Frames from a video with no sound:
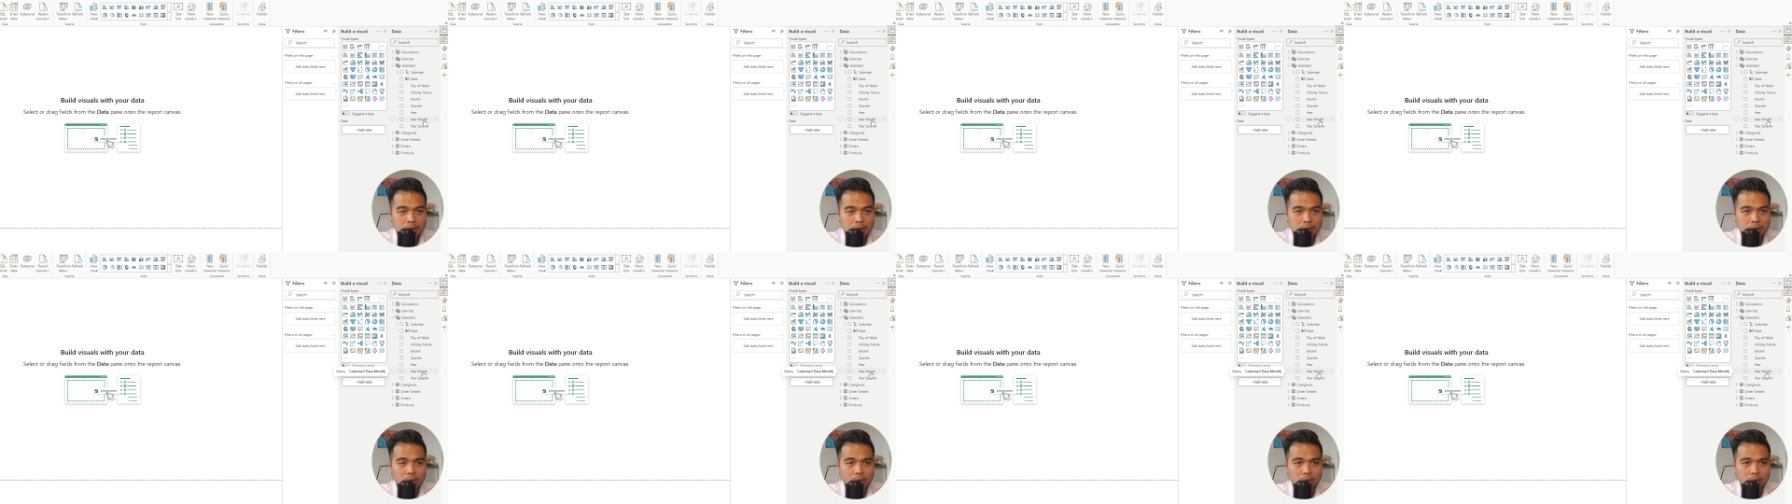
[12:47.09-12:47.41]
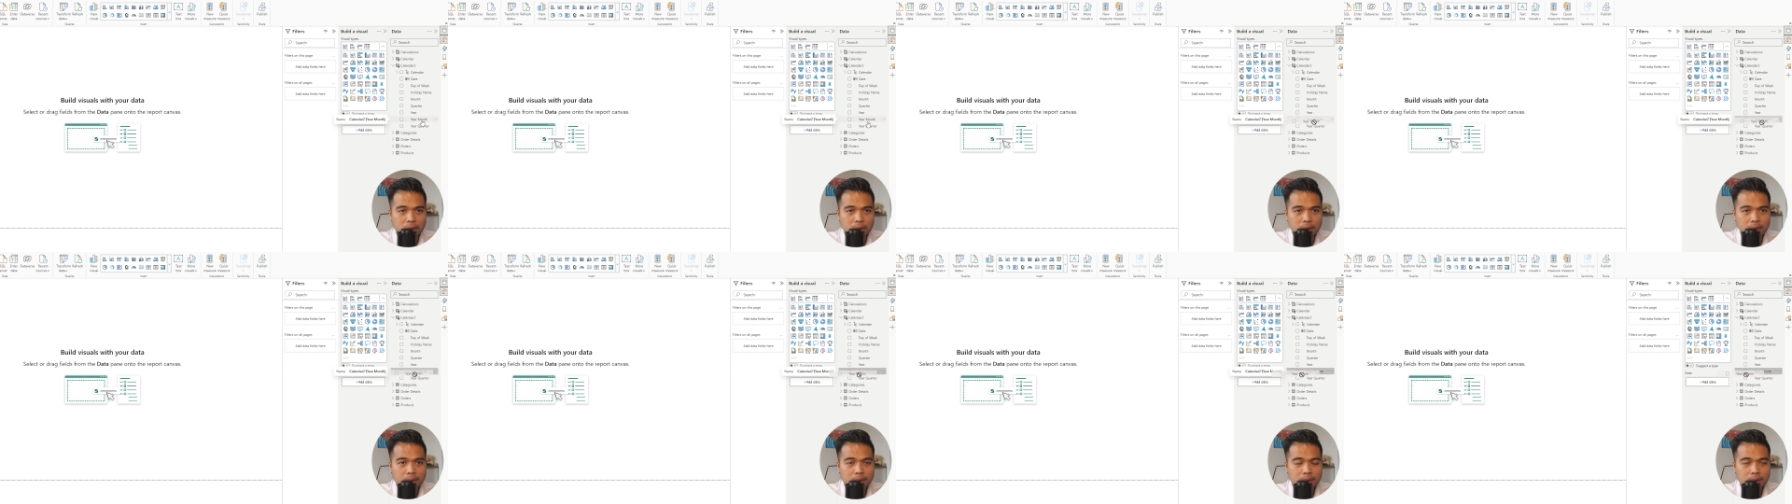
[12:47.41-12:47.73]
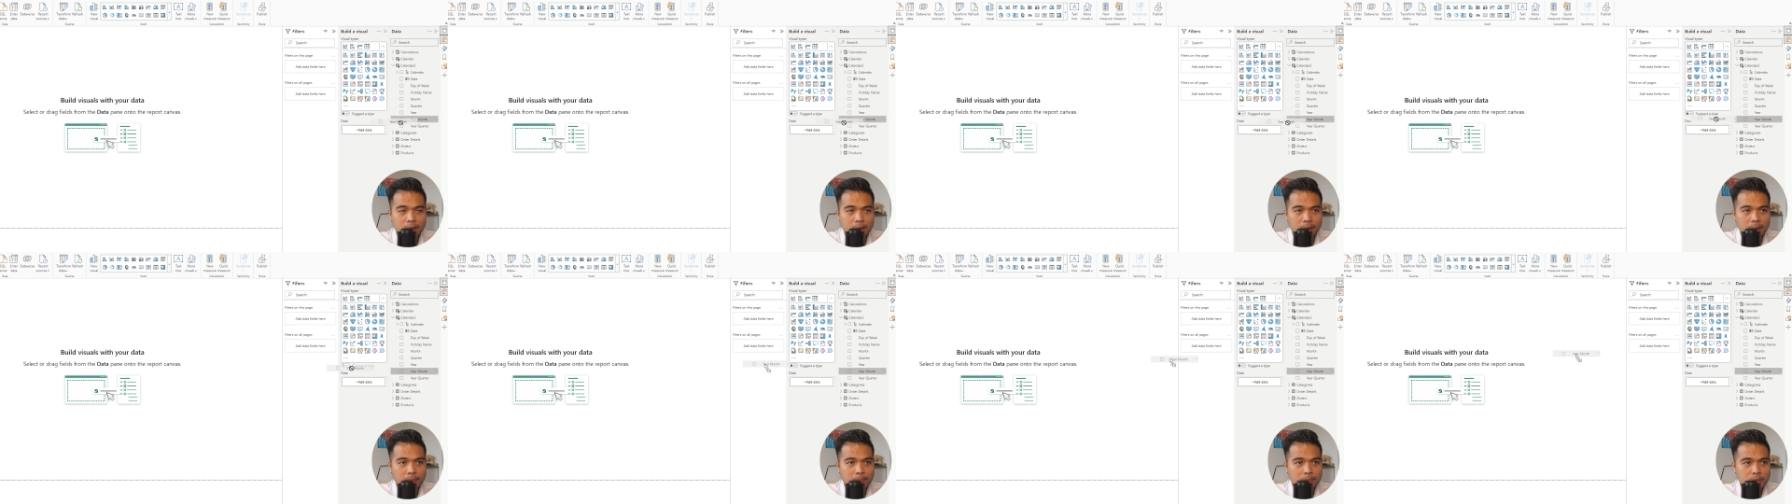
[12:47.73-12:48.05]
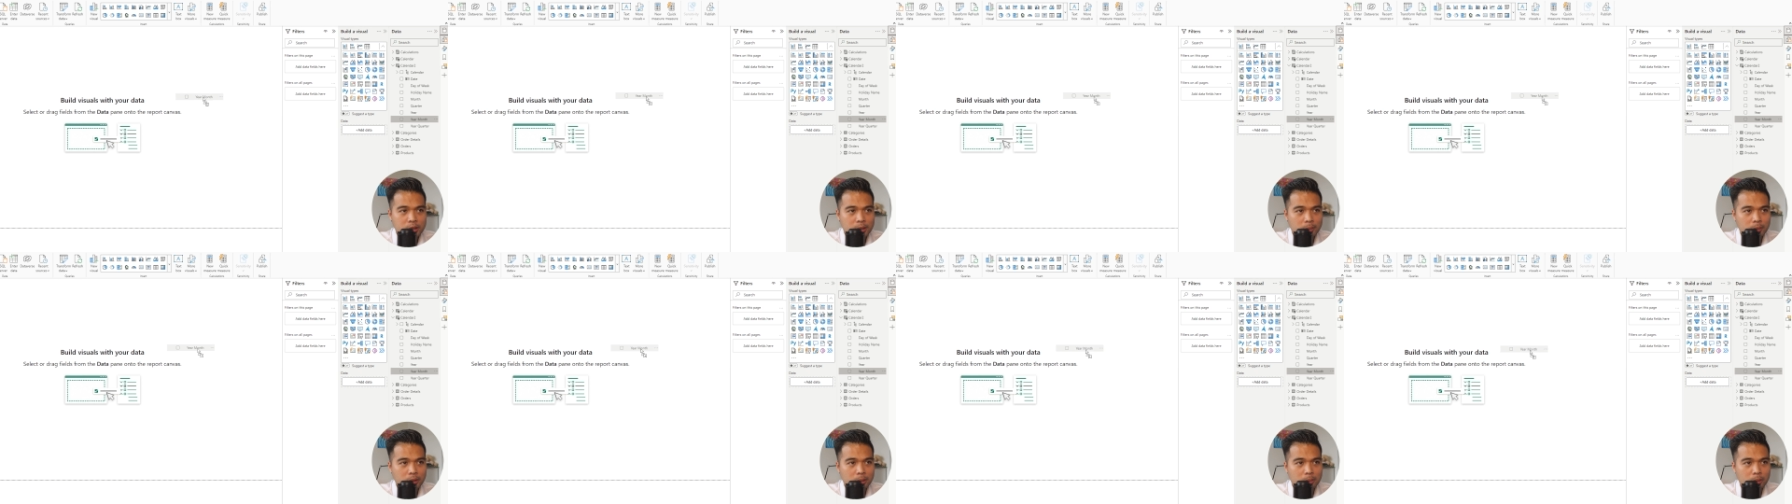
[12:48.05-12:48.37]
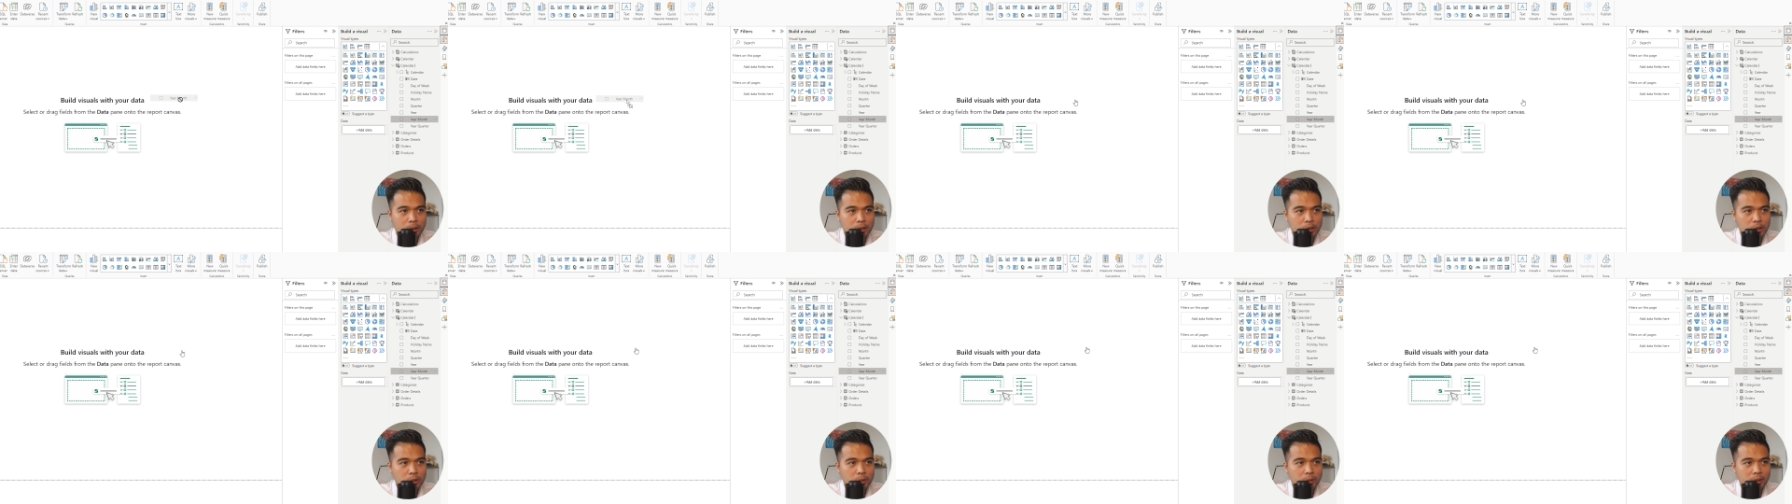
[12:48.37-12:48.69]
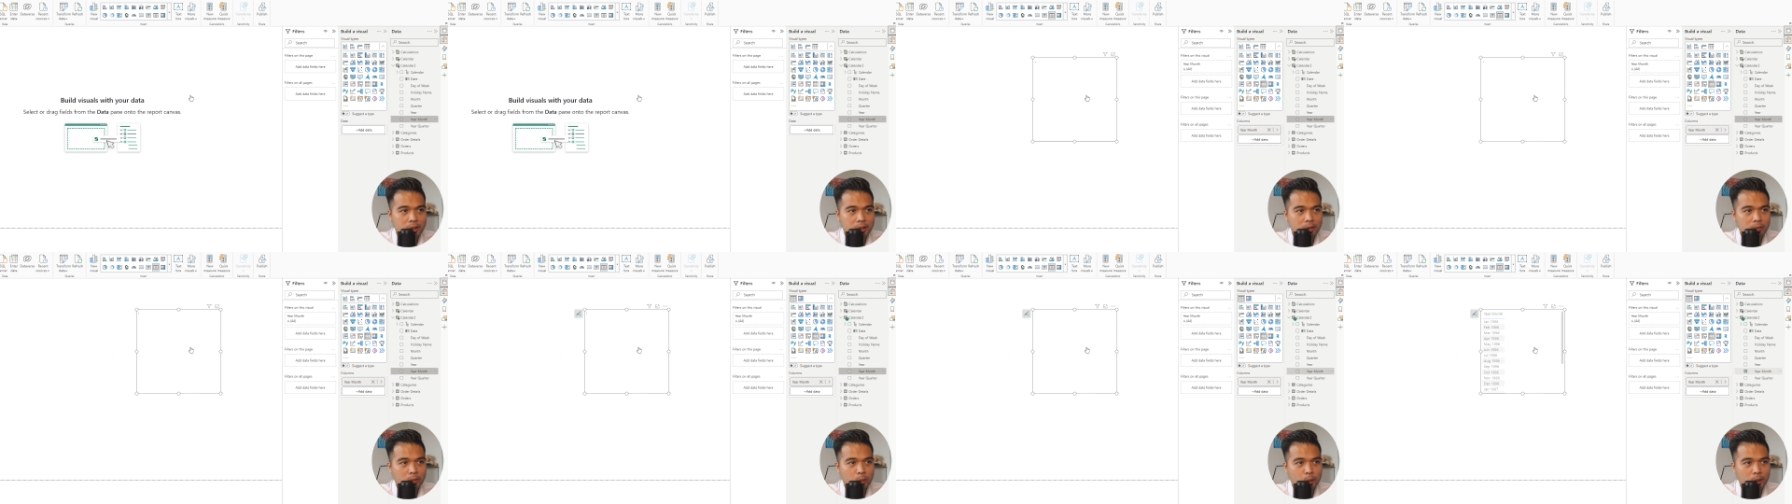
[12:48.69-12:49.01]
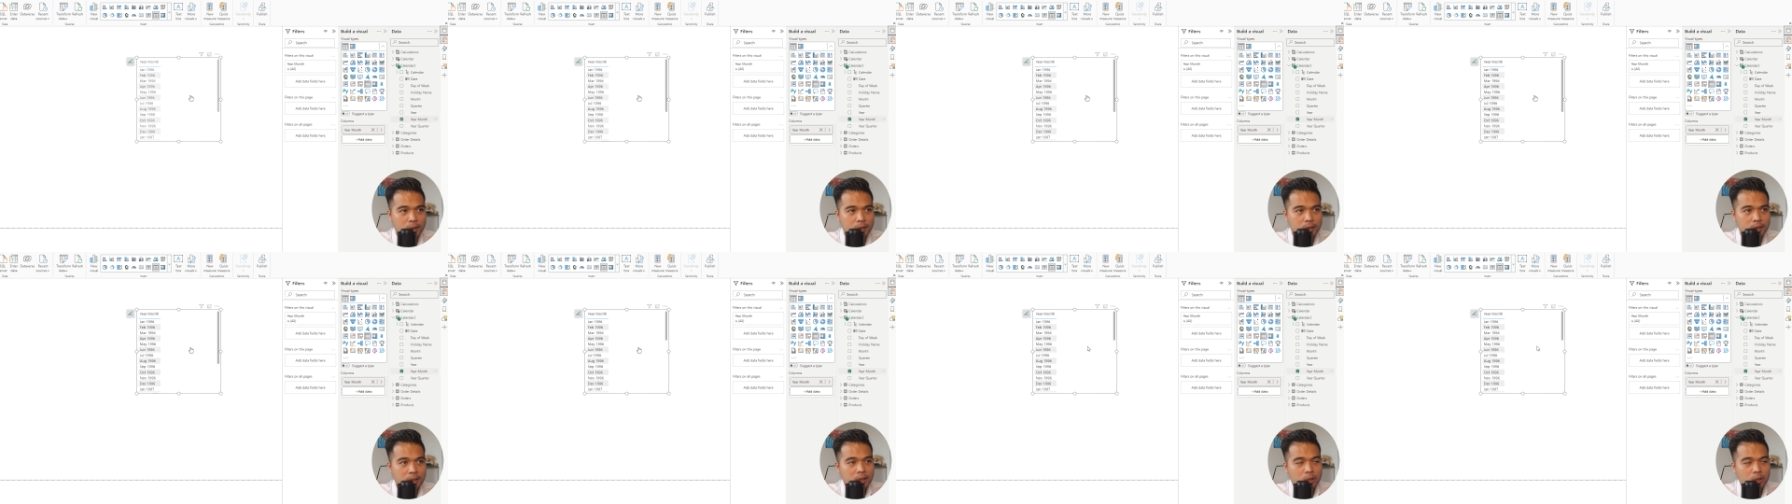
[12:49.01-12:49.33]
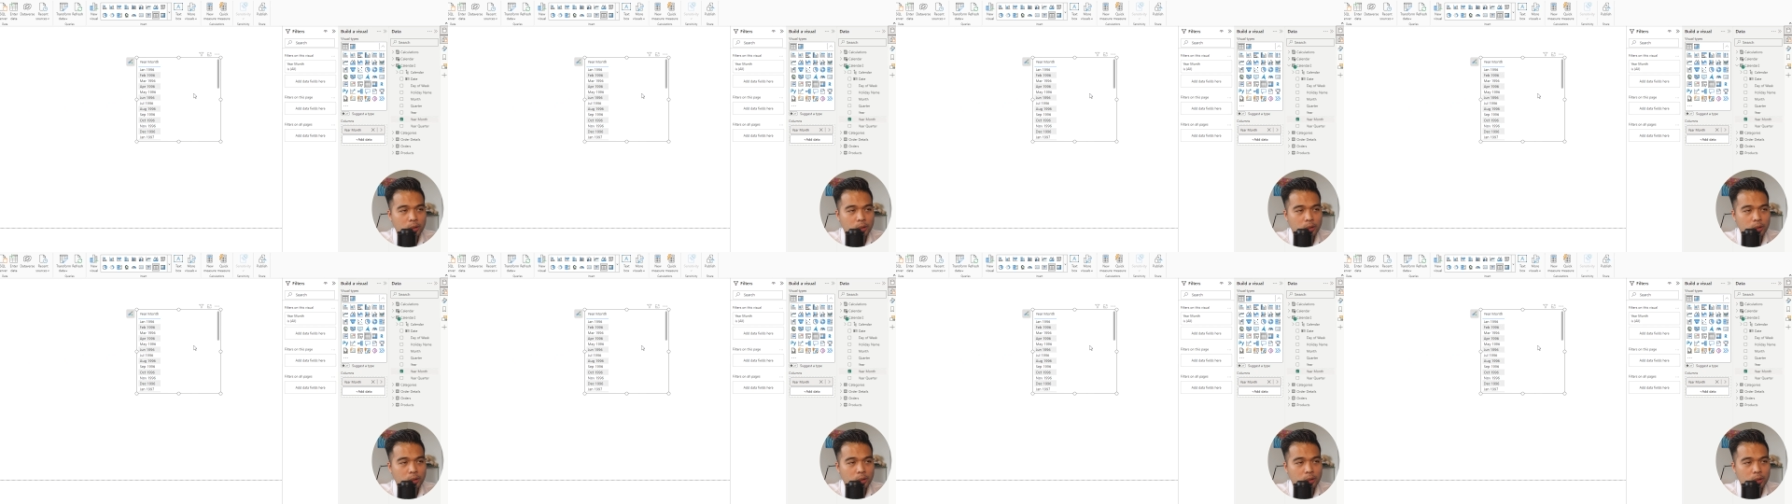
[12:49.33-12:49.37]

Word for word: or um, some of the more intuitive ones.